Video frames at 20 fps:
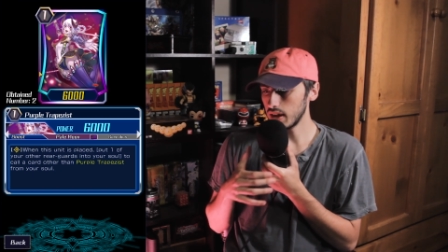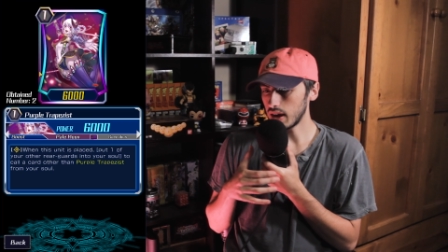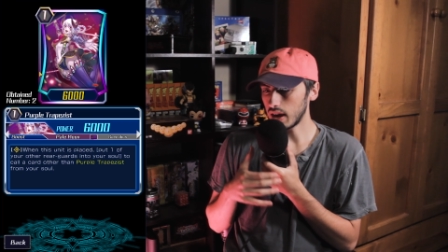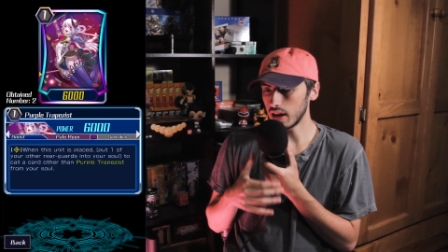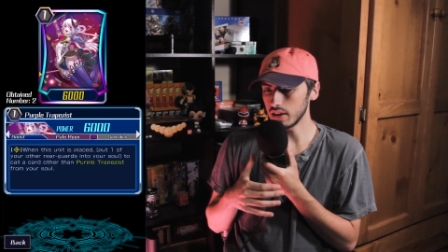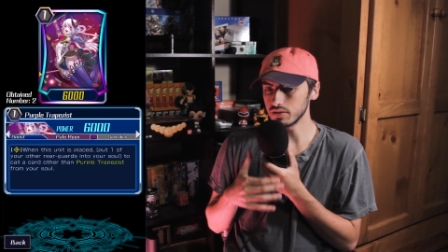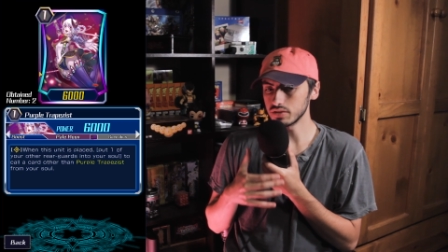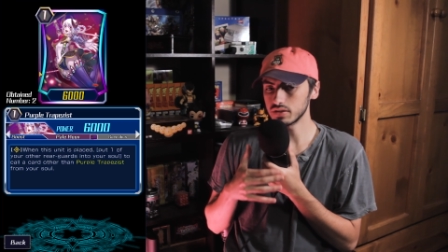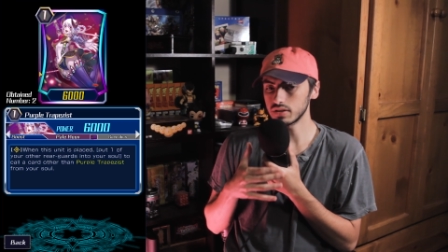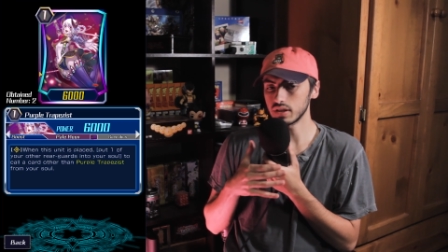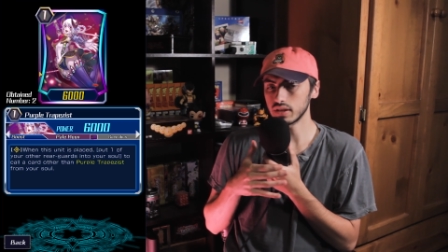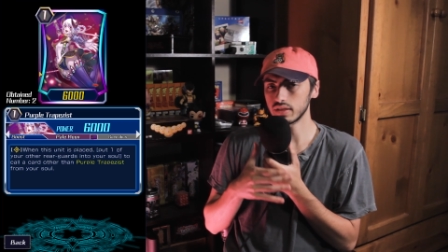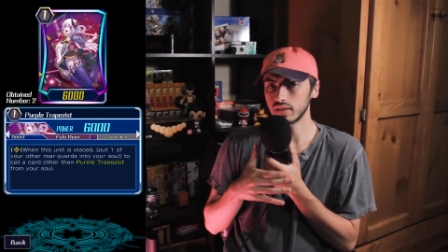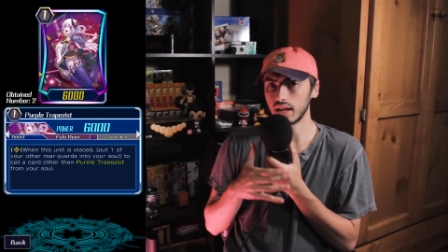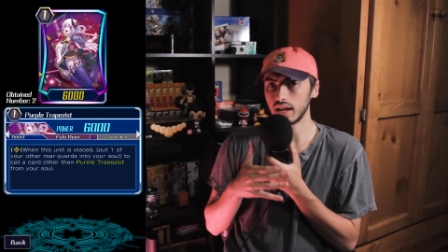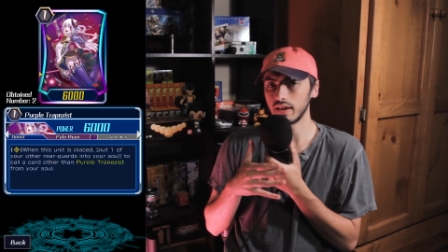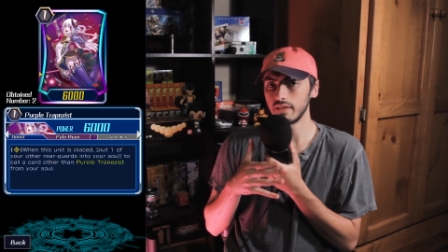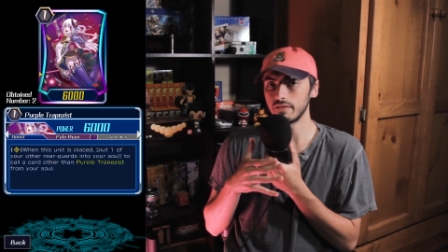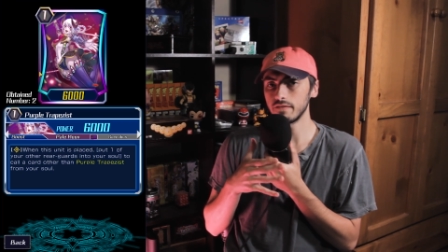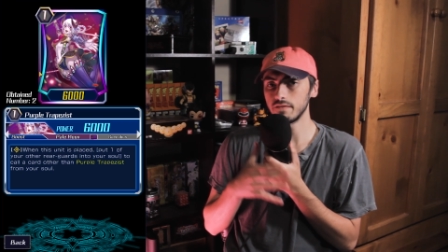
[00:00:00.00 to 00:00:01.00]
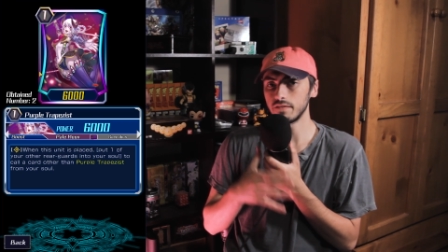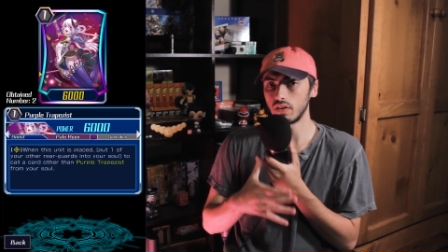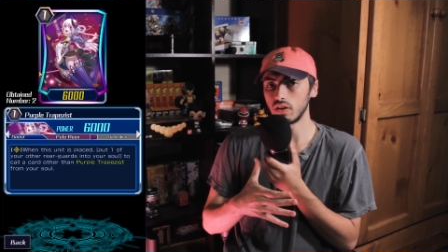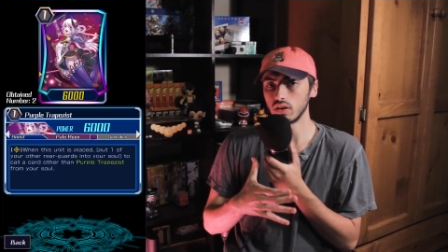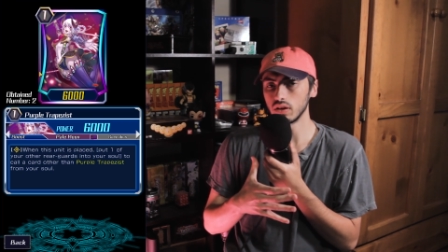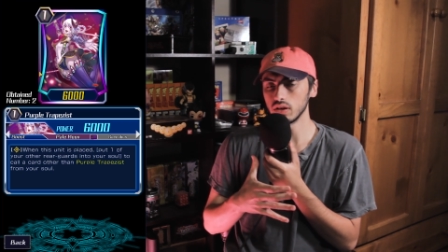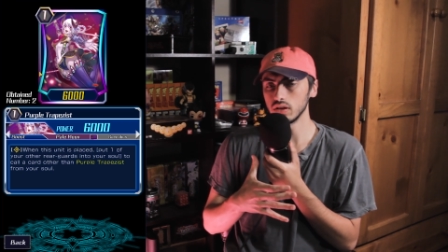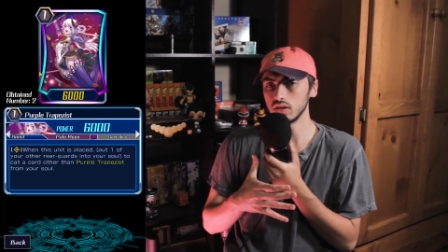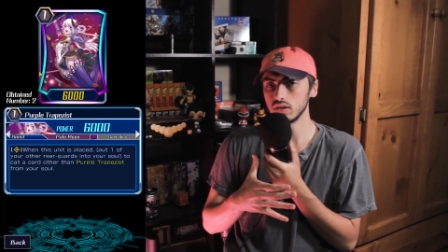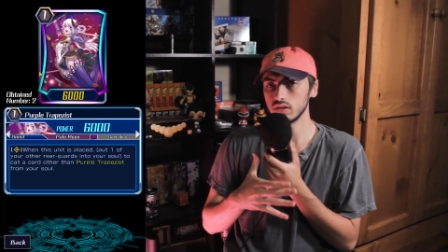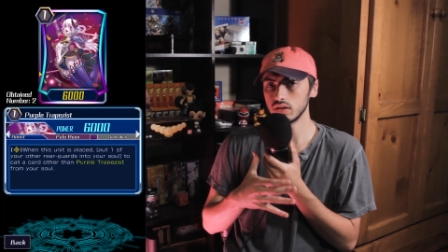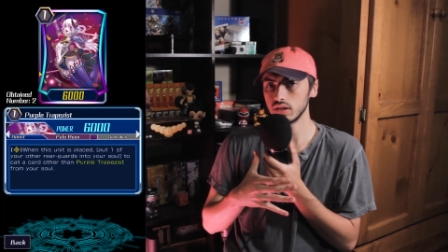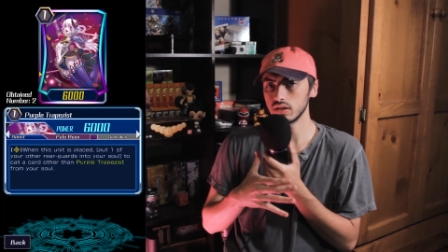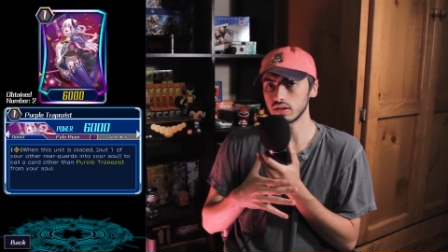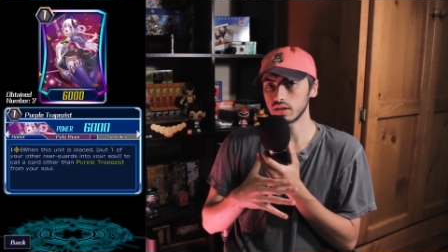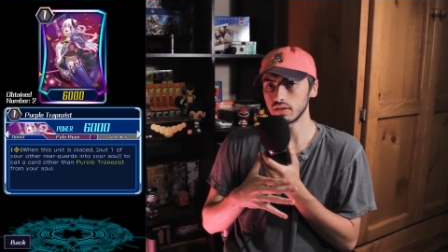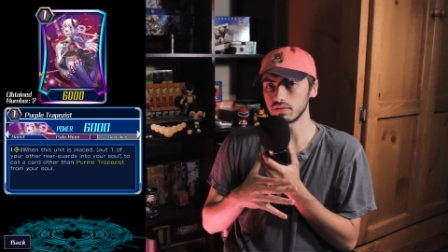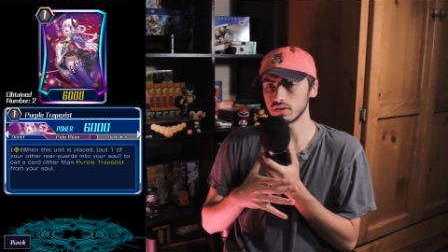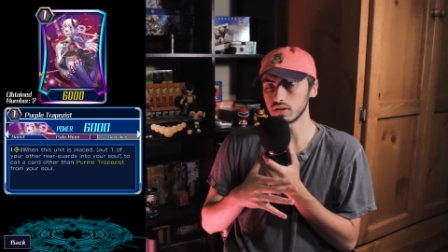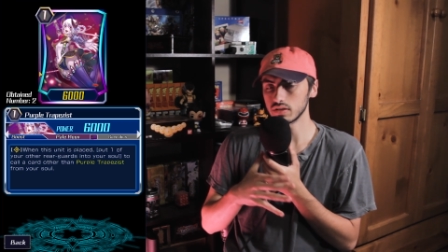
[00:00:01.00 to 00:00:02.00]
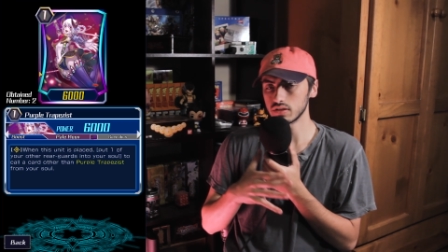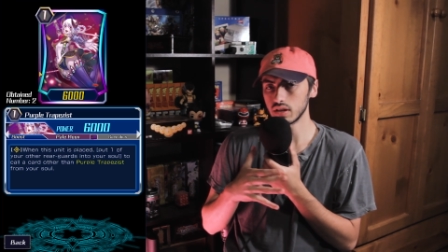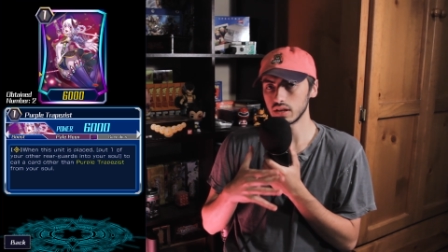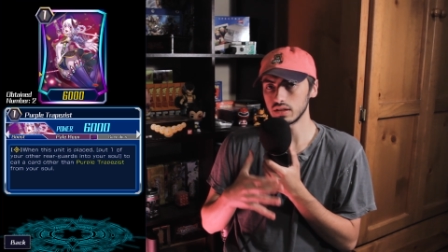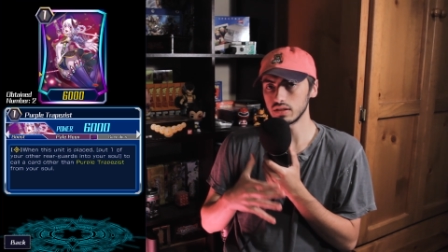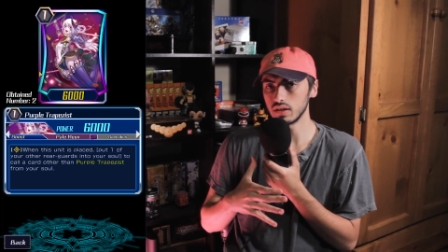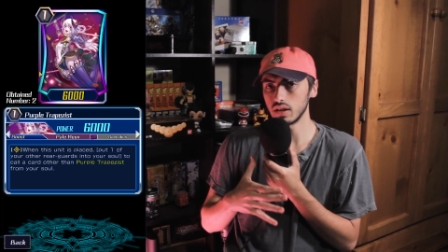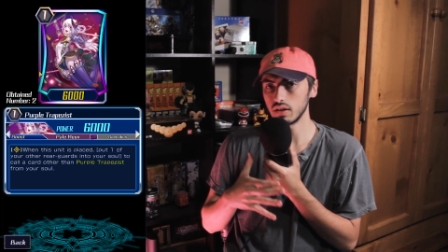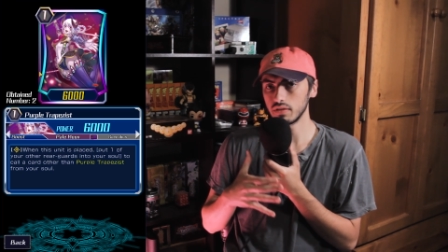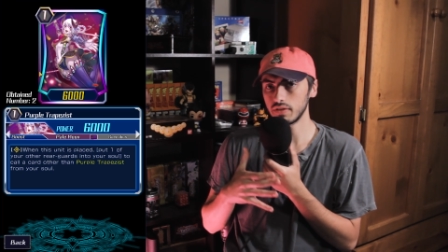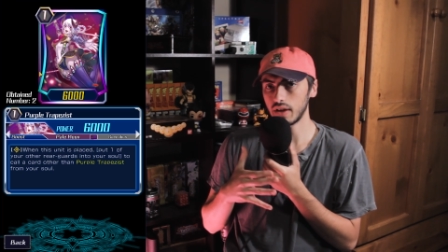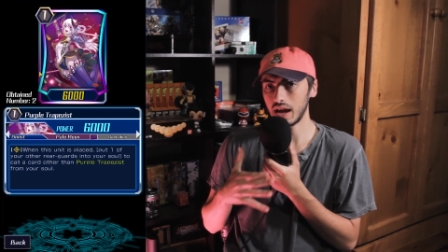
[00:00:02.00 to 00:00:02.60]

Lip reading: I just think that Farah gives us enough